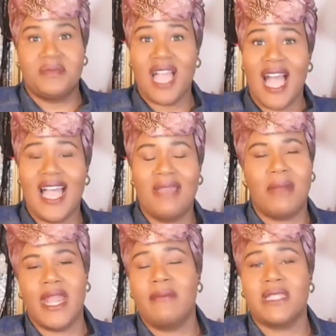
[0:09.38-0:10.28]
Hi,
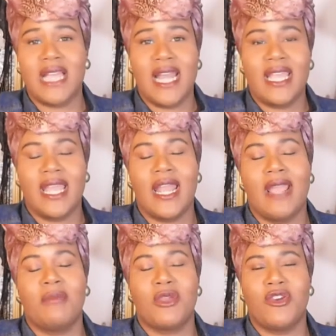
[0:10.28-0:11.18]
my name is Nadia and I
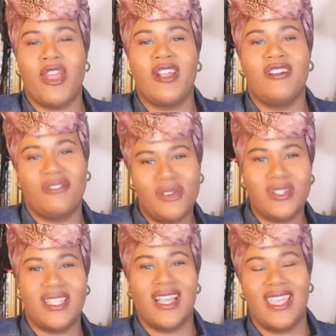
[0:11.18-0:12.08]
am the creator of Full
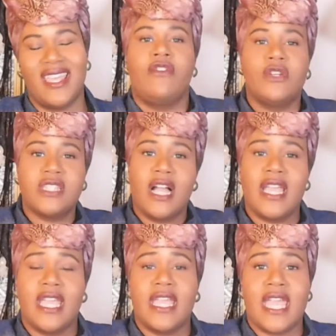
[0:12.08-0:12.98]
Style Inc. Full Style
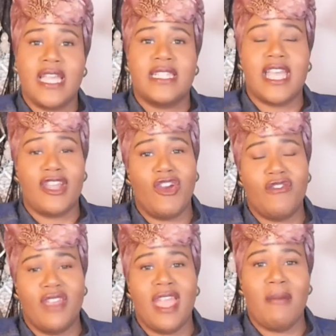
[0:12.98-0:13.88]
Inc is a
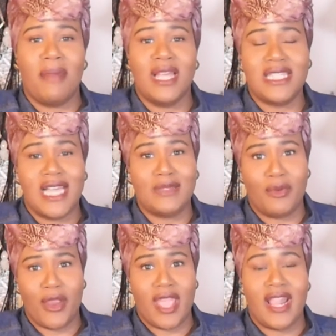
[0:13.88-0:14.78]
curvy and plus size
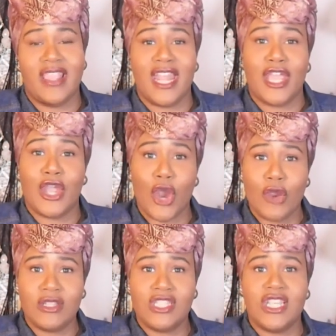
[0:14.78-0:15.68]
brand that
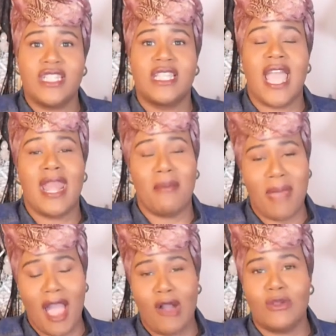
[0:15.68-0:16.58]
encourages and
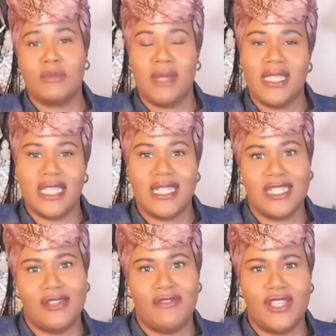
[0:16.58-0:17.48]
empowers plus size
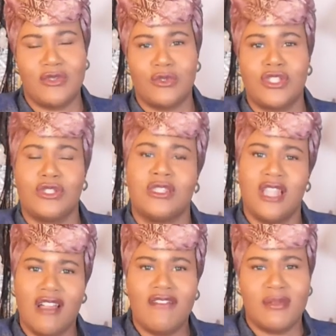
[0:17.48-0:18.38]
individuals to
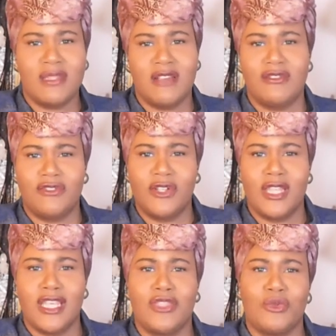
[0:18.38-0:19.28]
love themselves
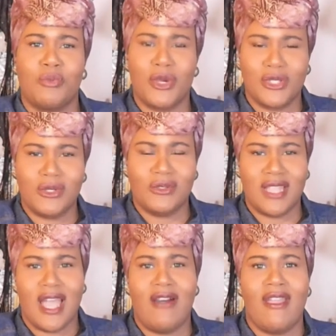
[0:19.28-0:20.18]
fully through personal
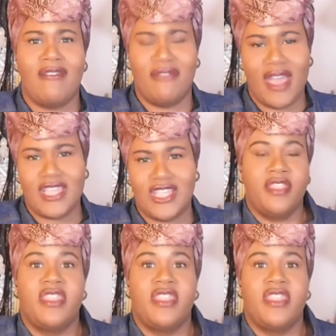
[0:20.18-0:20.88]
style and fashion.